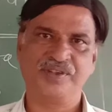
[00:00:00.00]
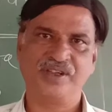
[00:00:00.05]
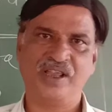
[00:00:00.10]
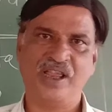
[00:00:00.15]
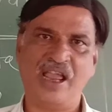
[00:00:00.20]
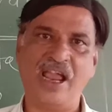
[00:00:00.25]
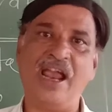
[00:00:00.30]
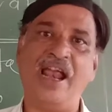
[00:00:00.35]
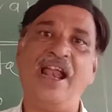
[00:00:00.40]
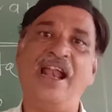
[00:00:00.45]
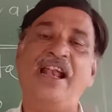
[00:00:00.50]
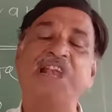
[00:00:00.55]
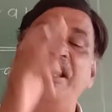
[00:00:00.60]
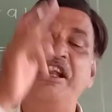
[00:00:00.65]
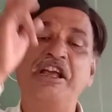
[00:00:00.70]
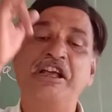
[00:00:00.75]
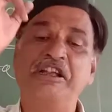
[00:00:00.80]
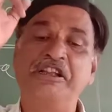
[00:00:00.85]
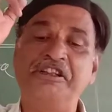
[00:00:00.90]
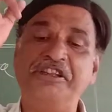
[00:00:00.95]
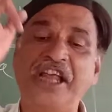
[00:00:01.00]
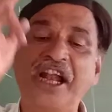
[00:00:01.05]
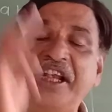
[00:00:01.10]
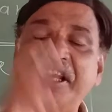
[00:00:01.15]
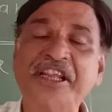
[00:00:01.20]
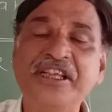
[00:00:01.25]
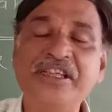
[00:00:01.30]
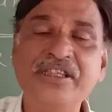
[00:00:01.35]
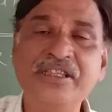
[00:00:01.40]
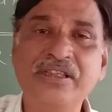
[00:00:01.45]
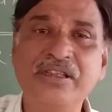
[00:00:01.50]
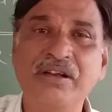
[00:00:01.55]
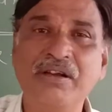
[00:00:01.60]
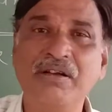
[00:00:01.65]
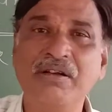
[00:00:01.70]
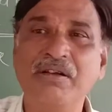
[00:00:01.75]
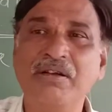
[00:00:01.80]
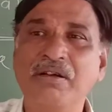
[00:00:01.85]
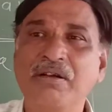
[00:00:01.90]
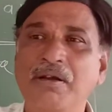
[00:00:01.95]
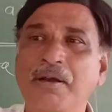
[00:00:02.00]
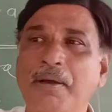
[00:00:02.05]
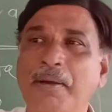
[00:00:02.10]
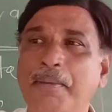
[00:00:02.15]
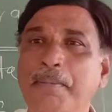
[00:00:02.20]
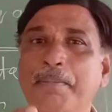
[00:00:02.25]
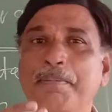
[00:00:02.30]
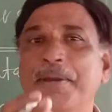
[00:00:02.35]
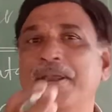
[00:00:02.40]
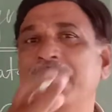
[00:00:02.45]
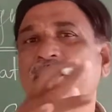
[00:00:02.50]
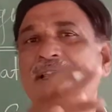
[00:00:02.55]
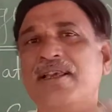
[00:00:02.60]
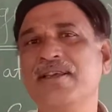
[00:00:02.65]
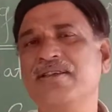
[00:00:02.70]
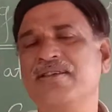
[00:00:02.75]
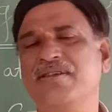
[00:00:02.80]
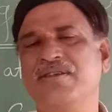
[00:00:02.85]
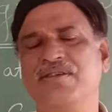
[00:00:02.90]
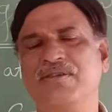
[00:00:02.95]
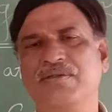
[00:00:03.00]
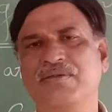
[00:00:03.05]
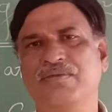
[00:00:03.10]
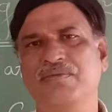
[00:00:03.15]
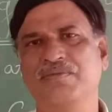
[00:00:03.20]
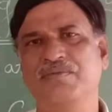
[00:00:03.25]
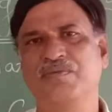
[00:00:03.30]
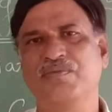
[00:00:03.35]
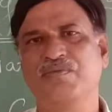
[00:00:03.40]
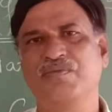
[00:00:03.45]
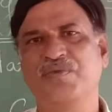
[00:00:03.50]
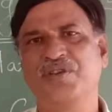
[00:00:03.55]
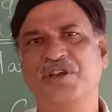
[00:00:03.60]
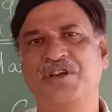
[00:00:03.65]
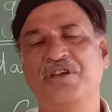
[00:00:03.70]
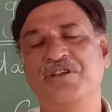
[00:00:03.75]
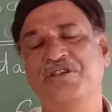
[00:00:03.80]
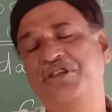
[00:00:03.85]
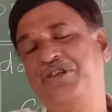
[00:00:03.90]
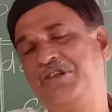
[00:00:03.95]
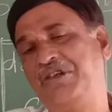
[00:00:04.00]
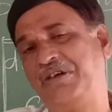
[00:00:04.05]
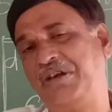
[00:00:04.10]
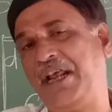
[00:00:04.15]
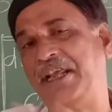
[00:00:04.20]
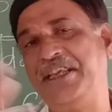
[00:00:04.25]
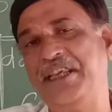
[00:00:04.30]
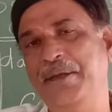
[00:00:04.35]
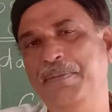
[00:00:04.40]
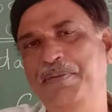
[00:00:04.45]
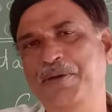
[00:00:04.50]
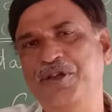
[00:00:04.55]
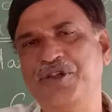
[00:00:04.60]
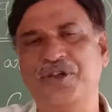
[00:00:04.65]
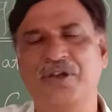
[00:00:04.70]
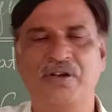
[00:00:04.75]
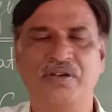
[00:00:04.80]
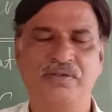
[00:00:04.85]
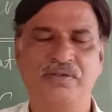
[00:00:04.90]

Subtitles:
And that is the biggest striking feature,